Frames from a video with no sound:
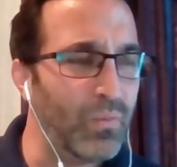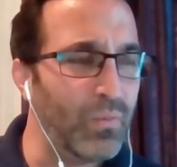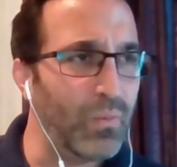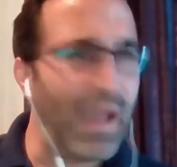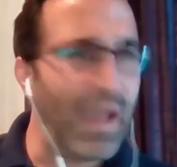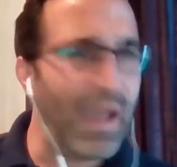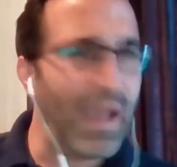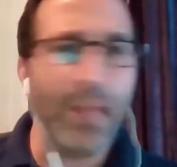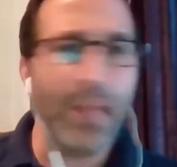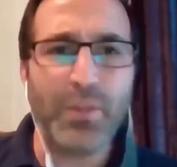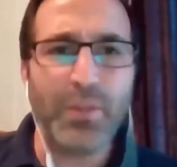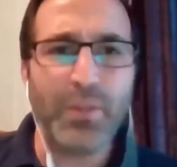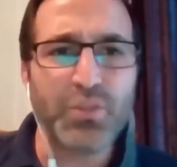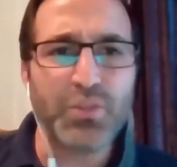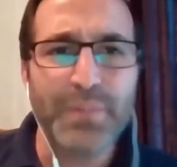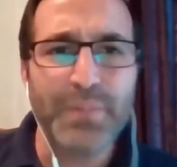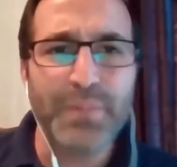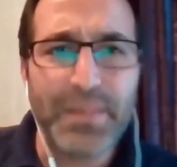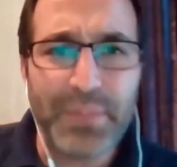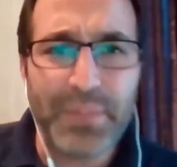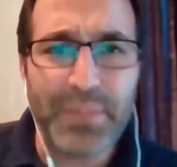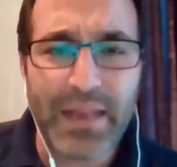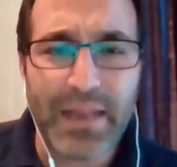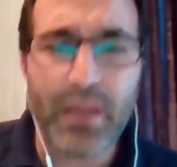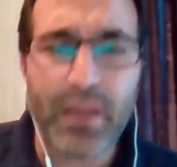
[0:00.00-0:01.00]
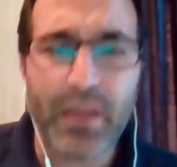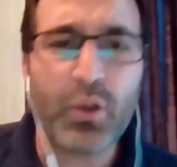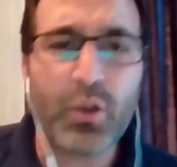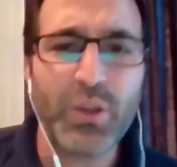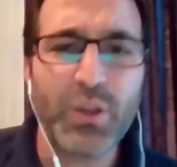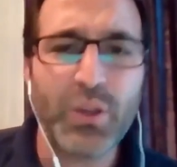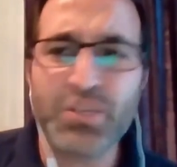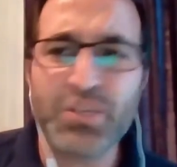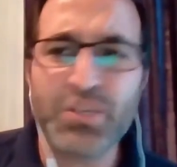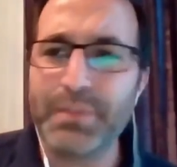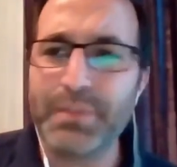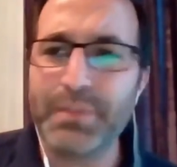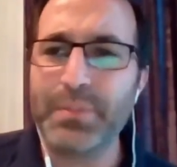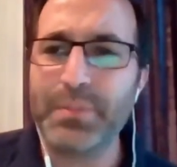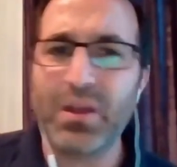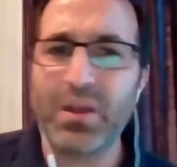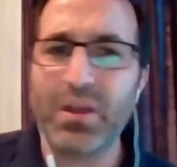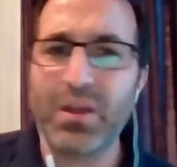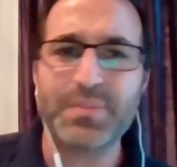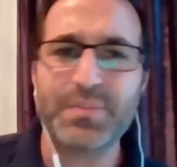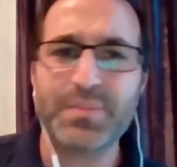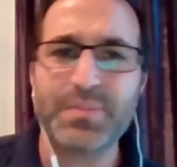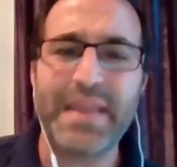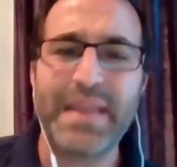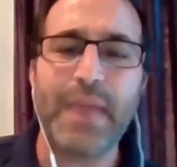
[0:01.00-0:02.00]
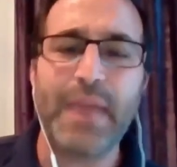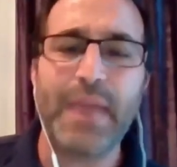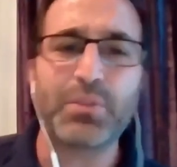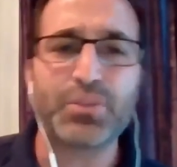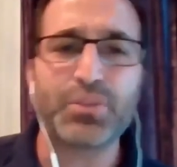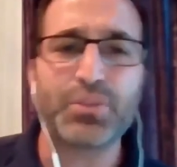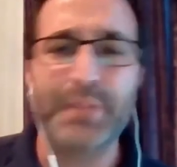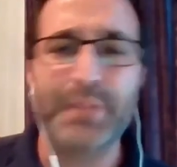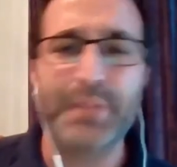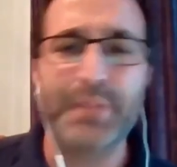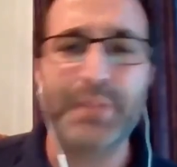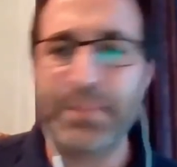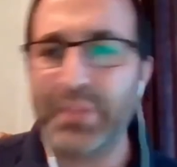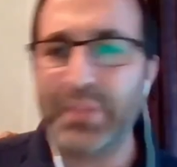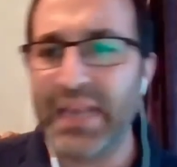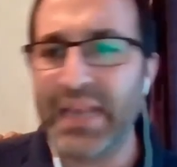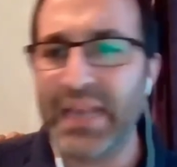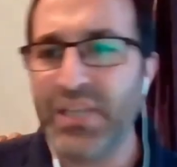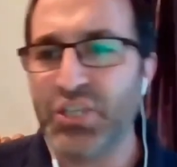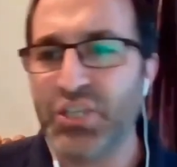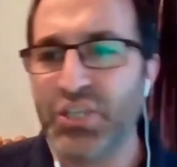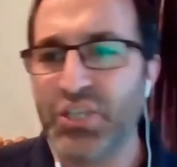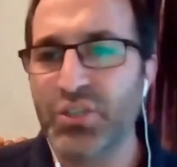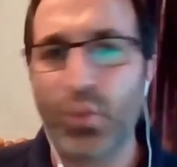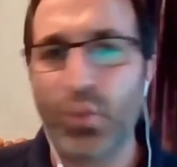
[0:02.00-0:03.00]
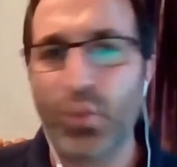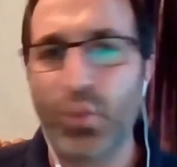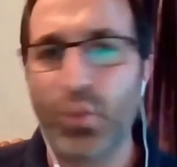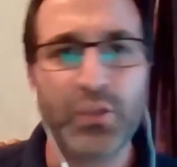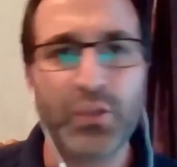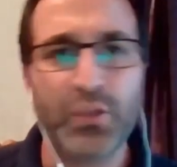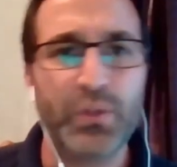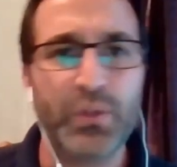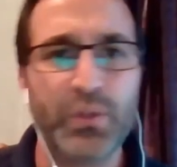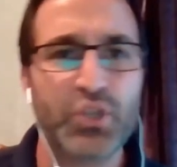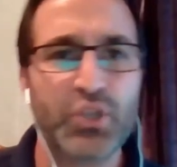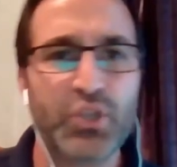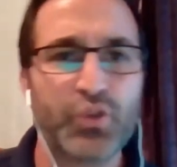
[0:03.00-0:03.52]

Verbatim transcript: how much manipulation? Question people ask me: How much manipulation do I do in a